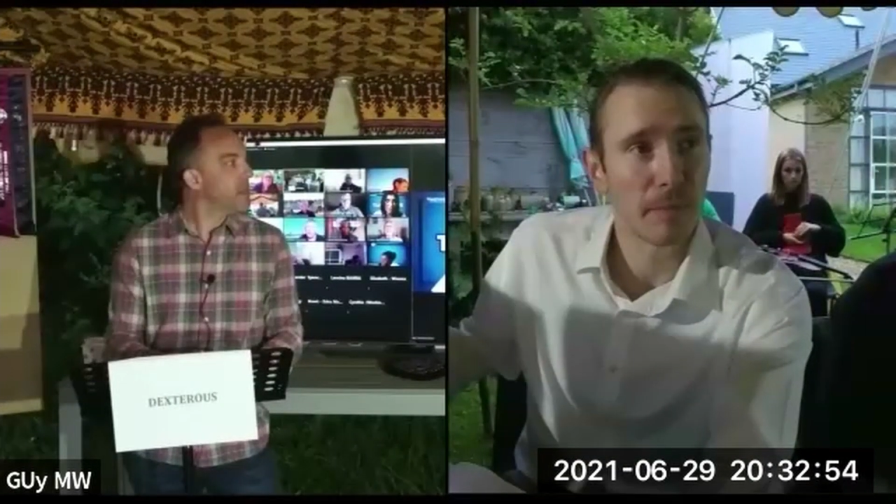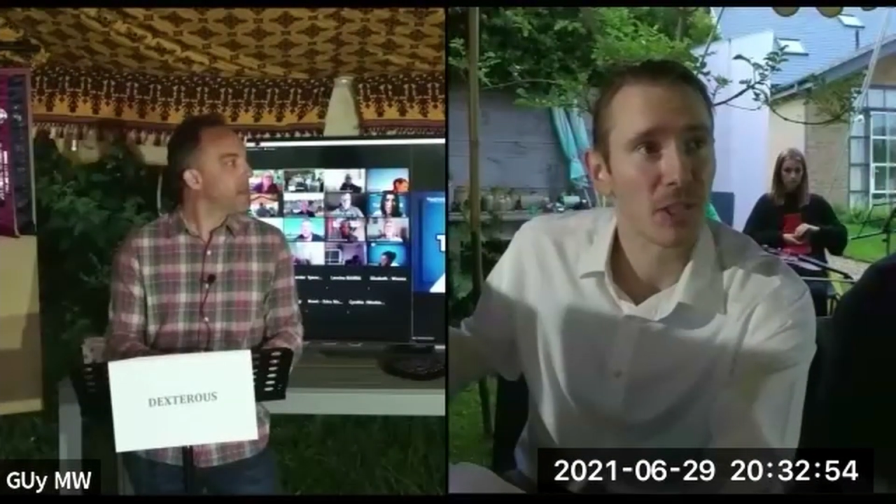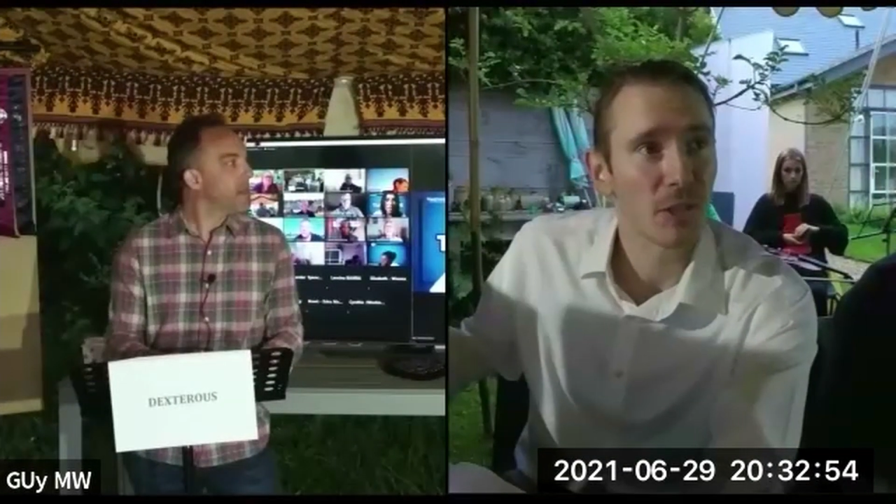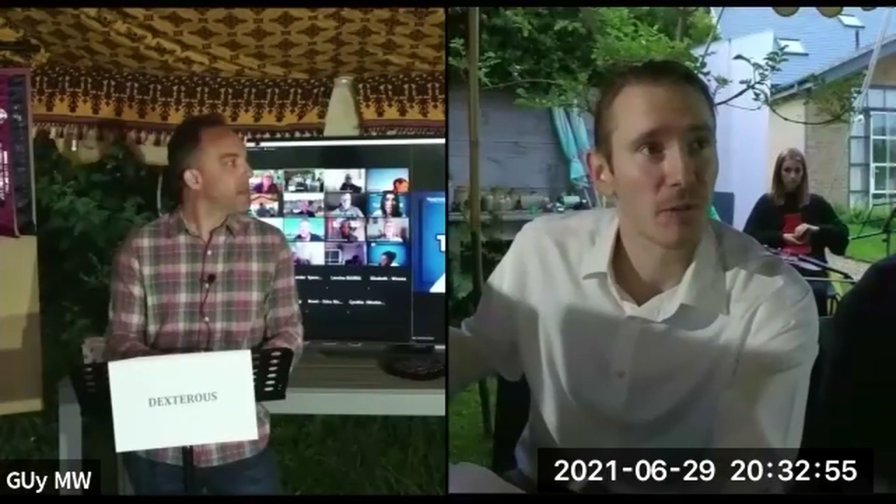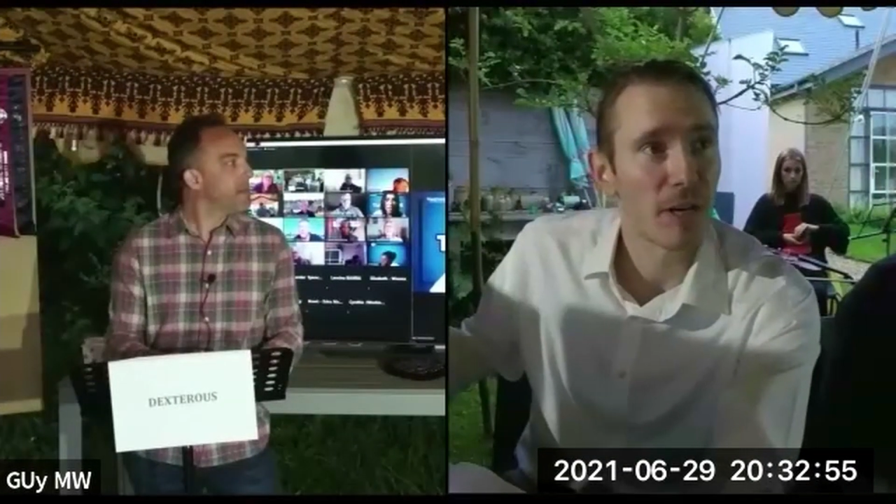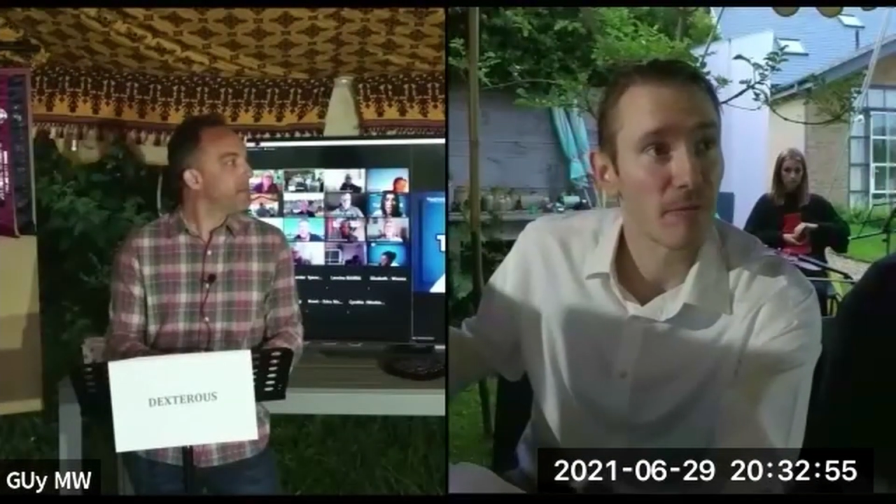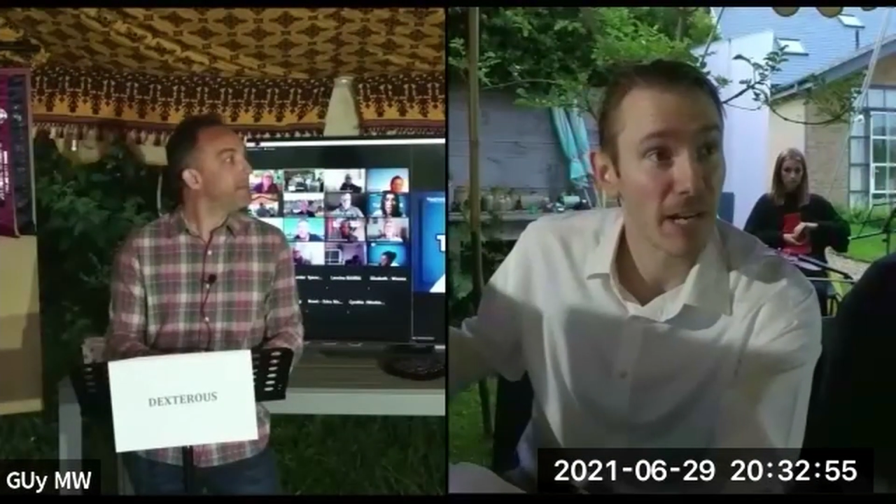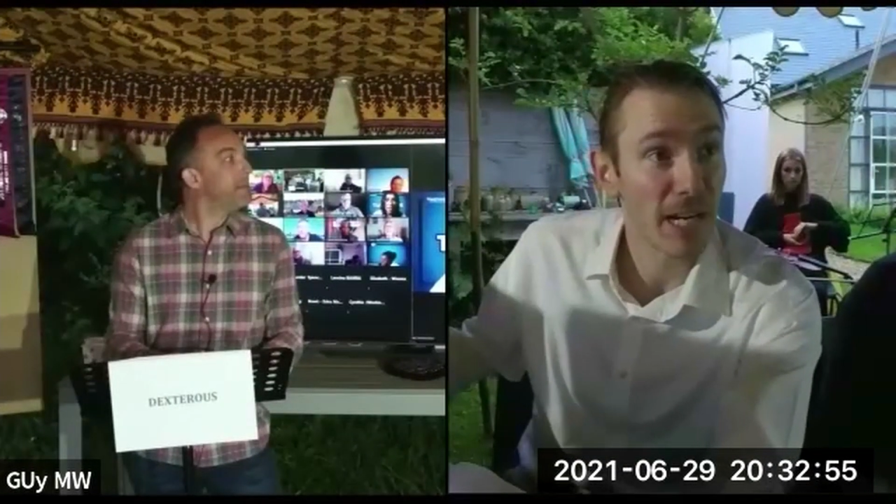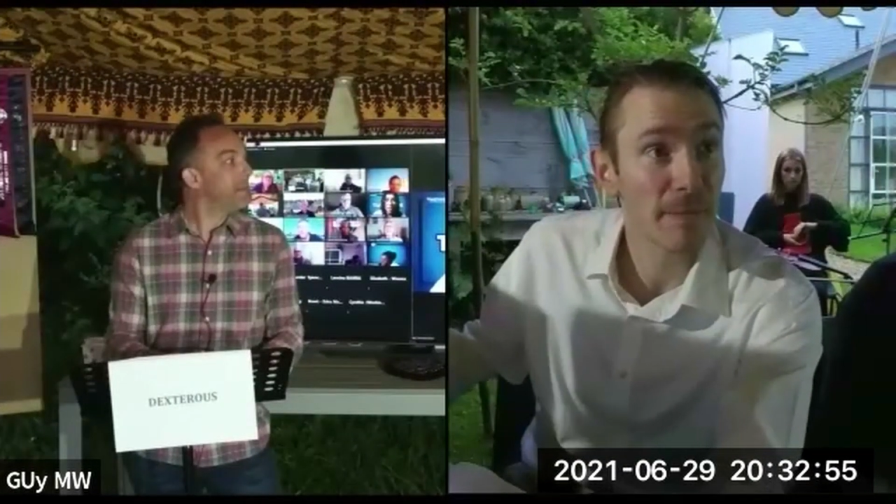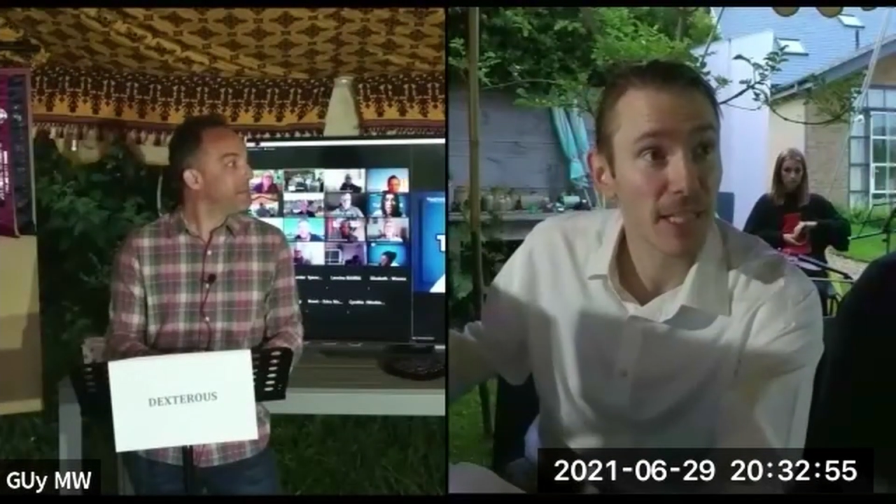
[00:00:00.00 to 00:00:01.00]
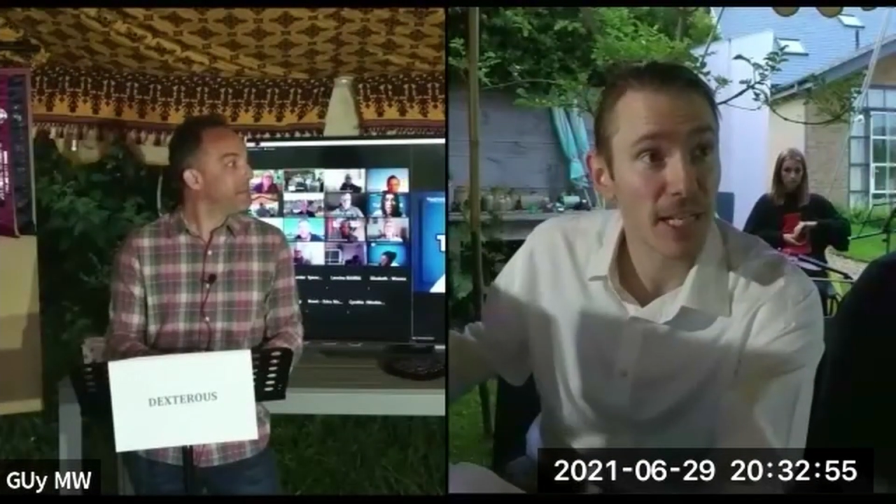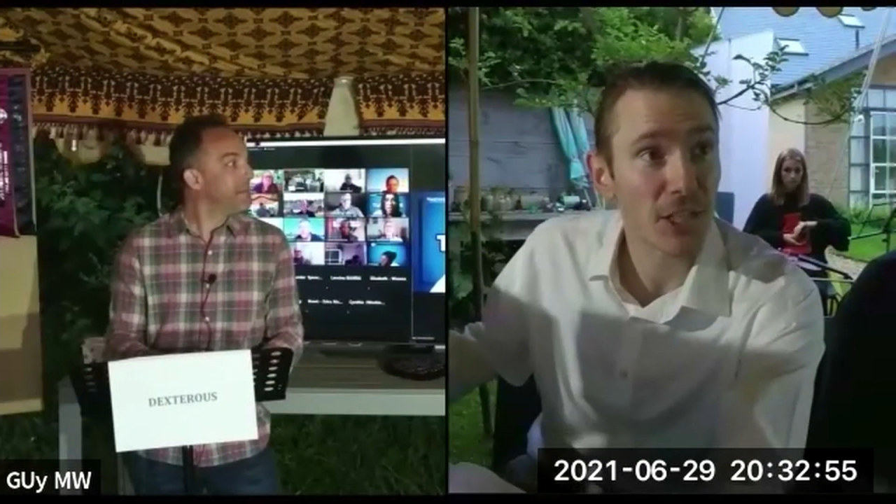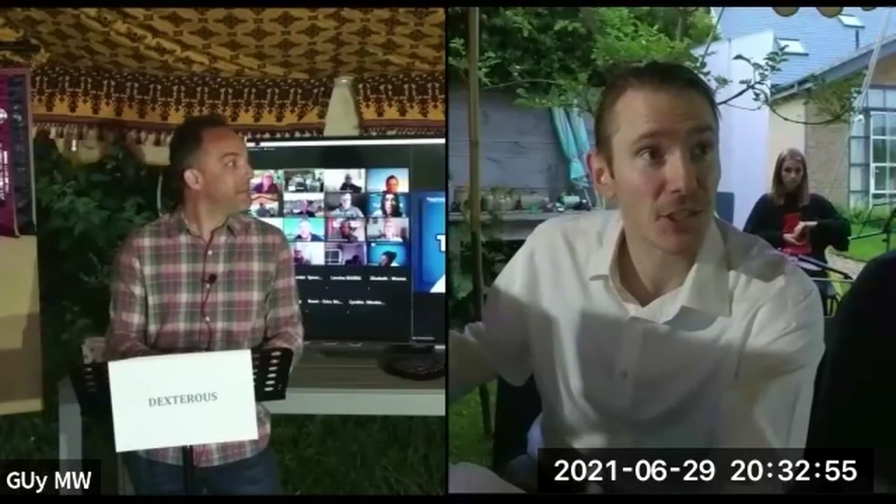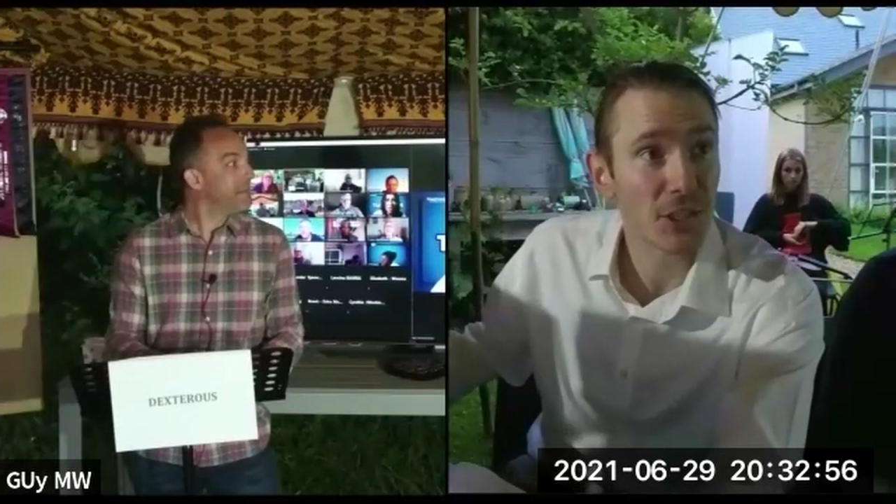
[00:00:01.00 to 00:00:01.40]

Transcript: so our recommendation is